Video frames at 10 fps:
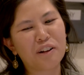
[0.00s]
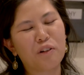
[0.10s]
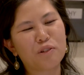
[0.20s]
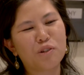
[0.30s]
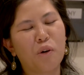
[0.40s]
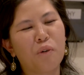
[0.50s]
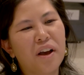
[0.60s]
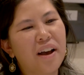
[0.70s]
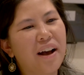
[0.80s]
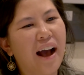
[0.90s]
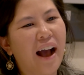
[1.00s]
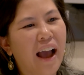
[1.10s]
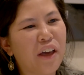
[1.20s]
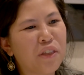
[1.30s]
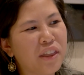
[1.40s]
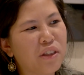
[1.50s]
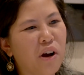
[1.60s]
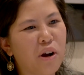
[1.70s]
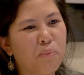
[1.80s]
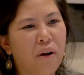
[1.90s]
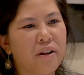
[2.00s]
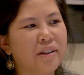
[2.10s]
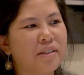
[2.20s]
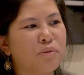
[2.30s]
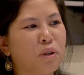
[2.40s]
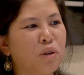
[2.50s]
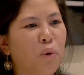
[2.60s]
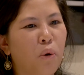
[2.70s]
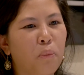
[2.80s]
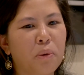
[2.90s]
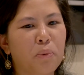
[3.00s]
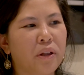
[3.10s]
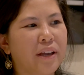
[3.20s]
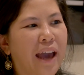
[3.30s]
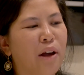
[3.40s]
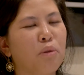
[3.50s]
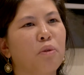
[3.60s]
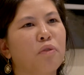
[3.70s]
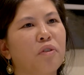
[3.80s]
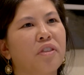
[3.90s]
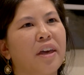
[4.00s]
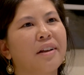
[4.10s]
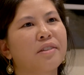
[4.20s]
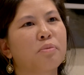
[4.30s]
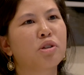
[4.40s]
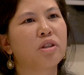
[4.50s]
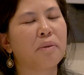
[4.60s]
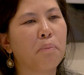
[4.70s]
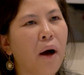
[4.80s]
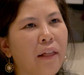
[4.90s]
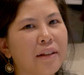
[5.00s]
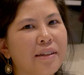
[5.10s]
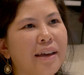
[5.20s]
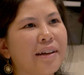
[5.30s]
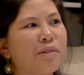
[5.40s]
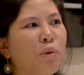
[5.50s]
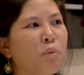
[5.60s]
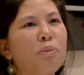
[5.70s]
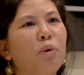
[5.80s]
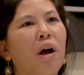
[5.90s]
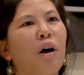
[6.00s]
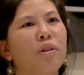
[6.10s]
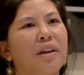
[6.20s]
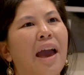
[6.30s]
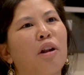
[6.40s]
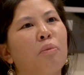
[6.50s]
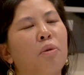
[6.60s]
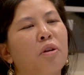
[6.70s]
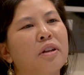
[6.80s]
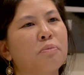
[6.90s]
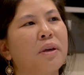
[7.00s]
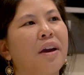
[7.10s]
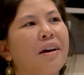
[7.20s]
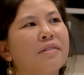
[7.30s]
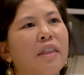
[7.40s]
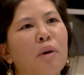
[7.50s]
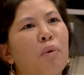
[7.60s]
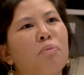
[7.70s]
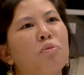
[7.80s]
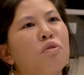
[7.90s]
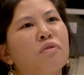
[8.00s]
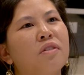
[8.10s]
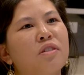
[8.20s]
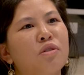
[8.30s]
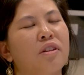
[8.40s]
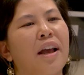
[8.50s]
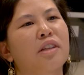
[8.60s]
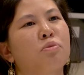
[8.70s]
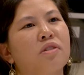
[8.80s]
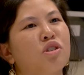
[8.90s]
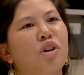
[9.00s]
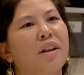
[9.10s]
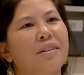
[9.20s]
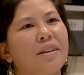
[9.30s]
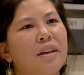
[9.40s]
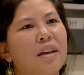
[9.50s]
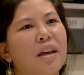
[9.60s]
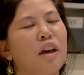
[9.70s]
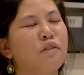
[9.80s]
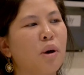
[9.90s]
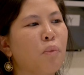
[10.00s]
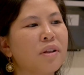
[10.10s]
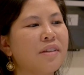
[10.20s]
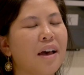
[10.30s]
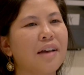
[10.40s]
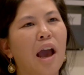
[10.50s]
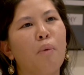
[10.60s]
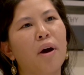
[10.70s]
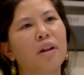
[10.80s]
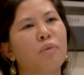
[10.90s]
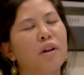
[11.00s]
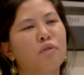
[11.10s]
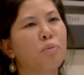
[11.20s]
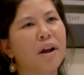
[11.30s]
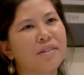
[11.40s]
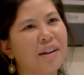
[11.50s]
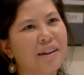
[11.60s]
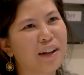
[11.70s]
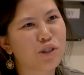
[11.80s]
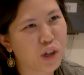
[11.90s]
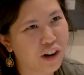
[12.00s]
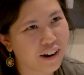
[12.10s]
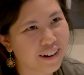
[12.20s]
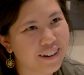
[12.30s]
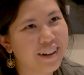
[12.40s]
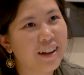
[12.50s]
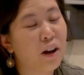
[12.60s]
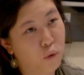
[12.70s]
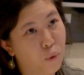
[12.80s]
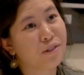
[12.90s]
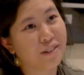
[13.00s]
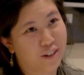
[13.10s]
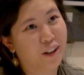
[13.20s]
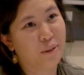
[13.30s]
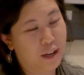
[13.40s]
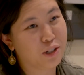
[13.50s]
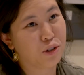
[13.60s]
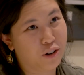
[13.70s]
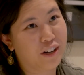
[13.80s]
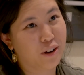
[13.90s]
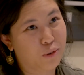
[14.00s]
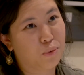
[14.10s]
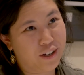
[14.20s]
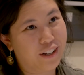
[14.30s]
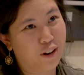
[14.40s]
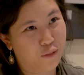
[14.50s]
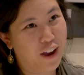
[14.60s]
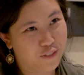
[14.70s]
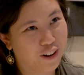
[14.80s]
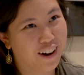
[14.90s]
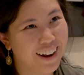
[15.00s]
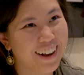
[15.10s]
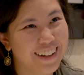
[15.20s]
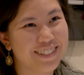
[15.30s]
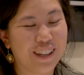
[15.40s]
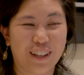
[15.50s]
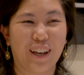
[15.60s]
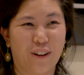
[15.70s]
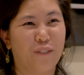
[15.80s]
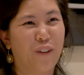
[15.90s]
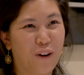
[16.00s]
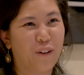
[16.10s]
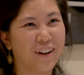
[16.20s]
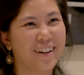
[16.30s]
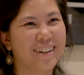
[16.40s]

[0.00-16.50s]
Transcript: So I think the hard part is when you hold people accountable for things, especially in politics. The only people held accountable is because they want to move to the next position. If someone says, I want to run for president next year, of course they're going to make sure it goes work in your favor so they can get your vote.